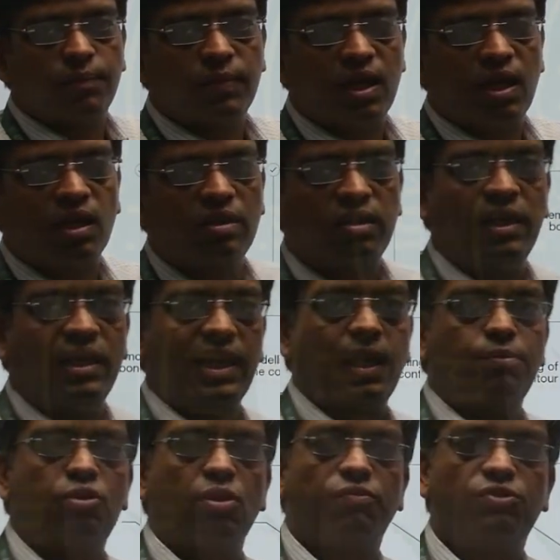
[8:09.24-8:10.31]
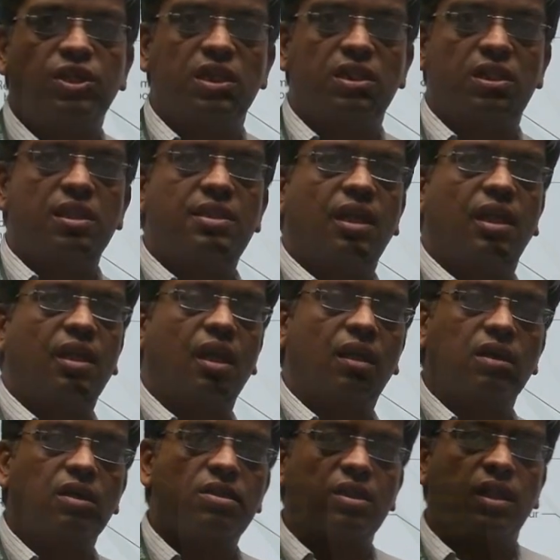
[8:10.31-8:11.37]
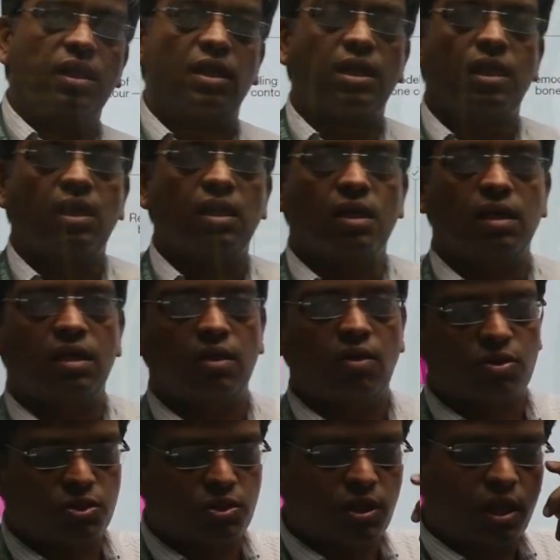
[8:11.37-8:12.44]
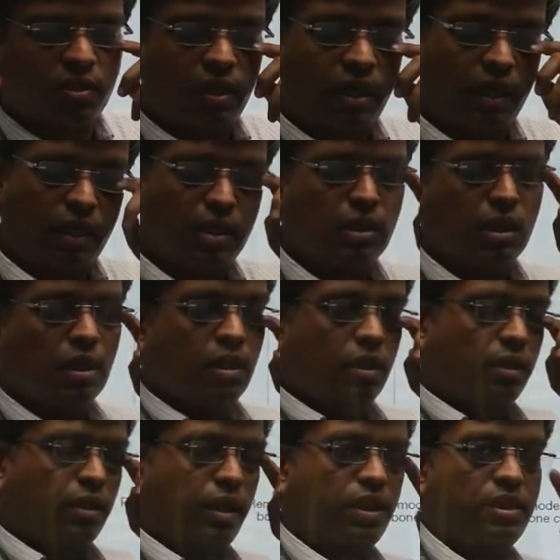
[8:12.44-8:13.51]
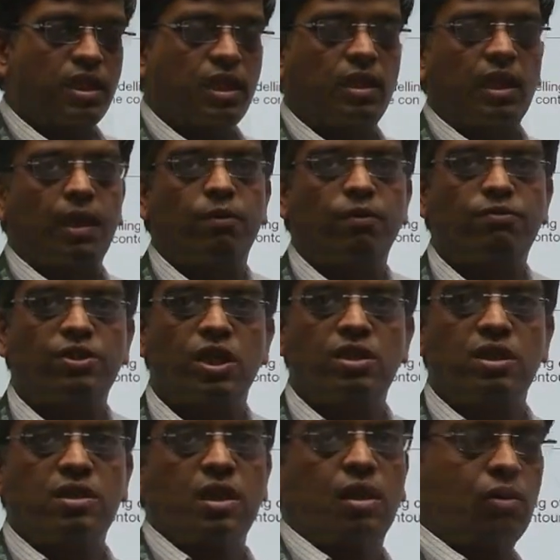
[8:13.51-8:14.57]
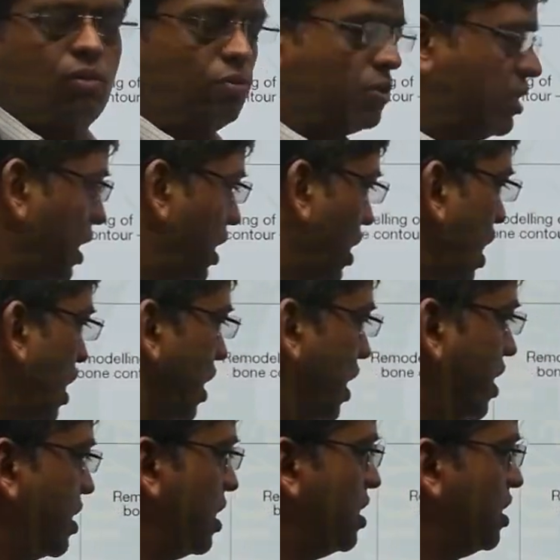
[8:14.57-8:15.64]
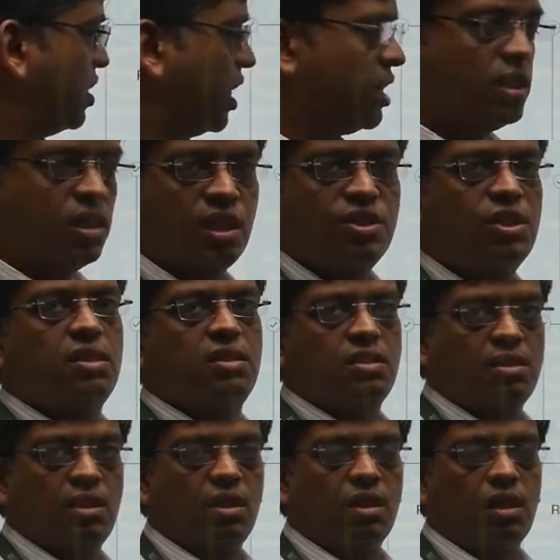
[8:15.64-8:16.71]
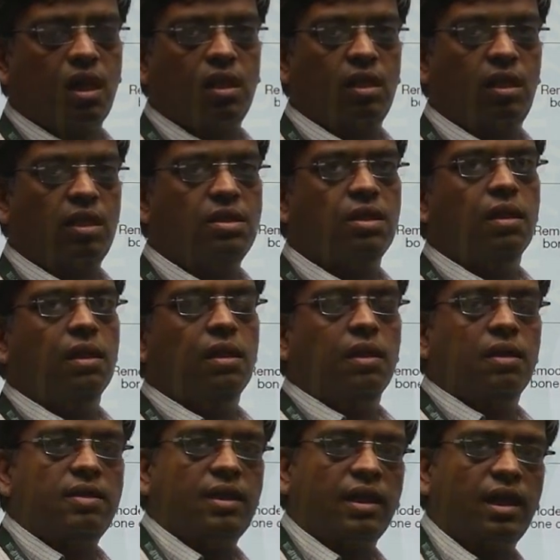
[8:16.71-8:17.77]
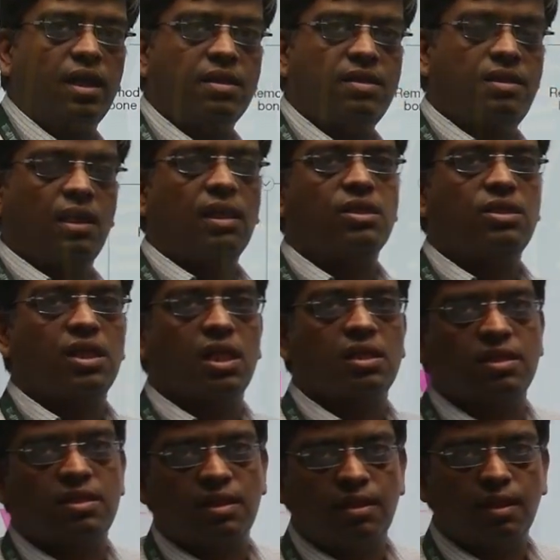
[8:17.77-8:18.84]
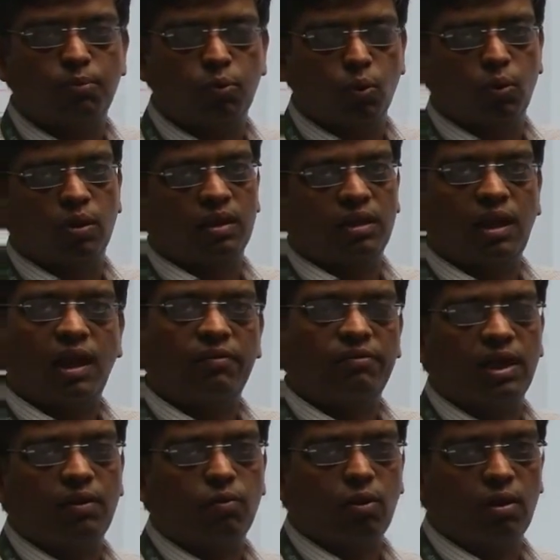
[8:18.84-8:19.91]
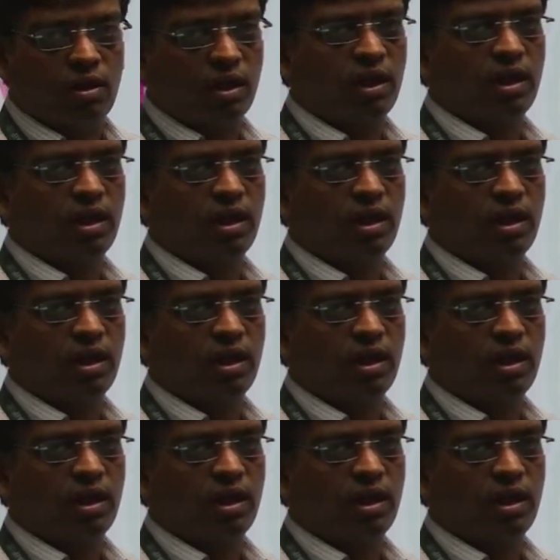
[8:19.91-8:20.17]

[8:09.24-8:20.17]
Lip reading: there are three types of changes that occurs in the osteoarthritis. Three type of changes includes the cartilaginous change, the changes in the cartilage. Second is the changes in the bone that we have already